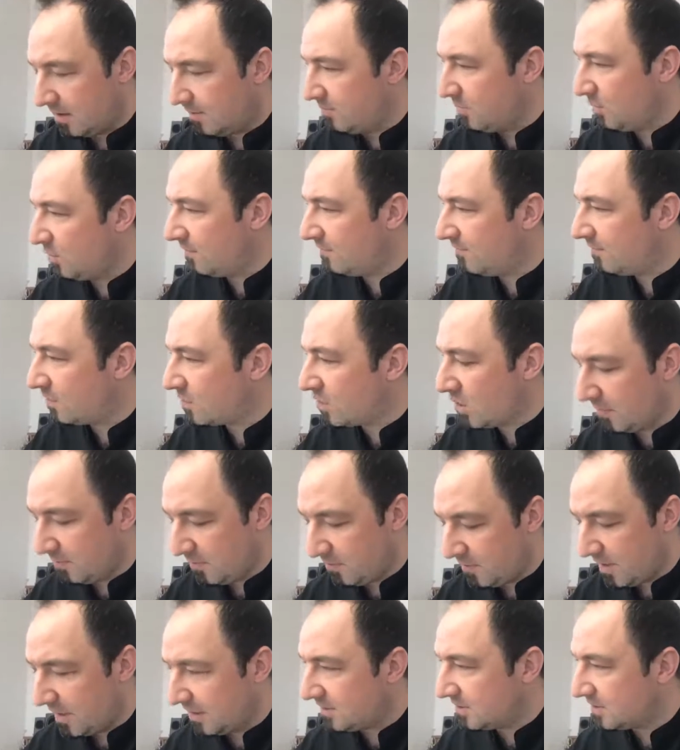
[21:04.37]
beautiful
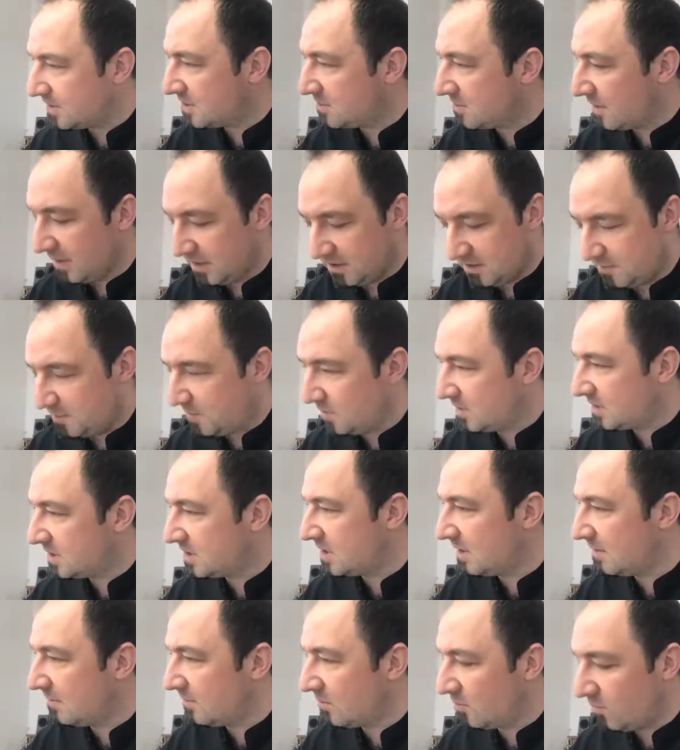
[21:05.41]
copywriters trying to put
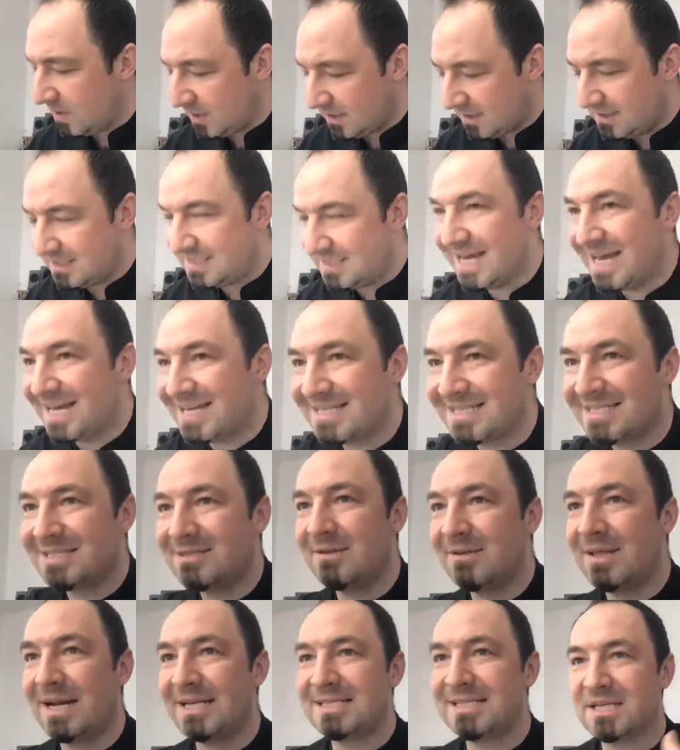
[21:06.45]
some written text
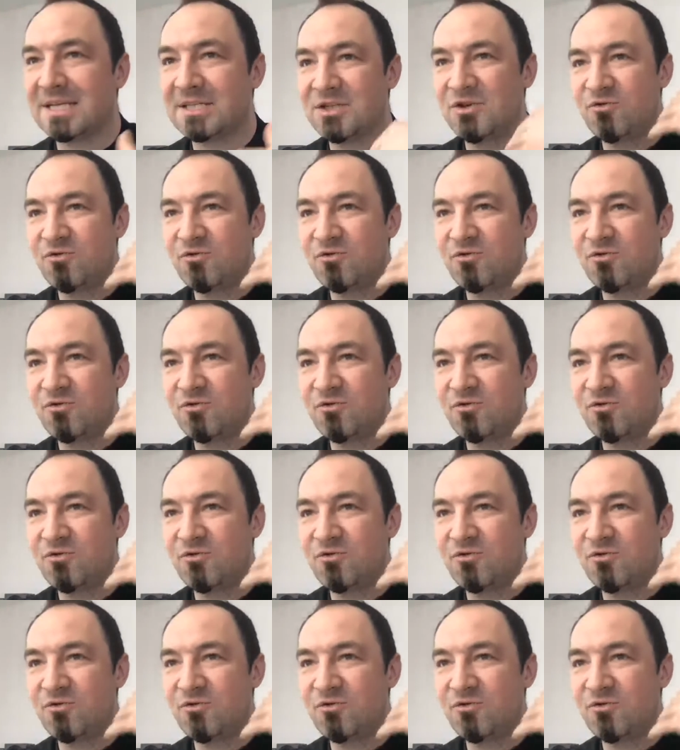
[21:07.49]
so that it's actually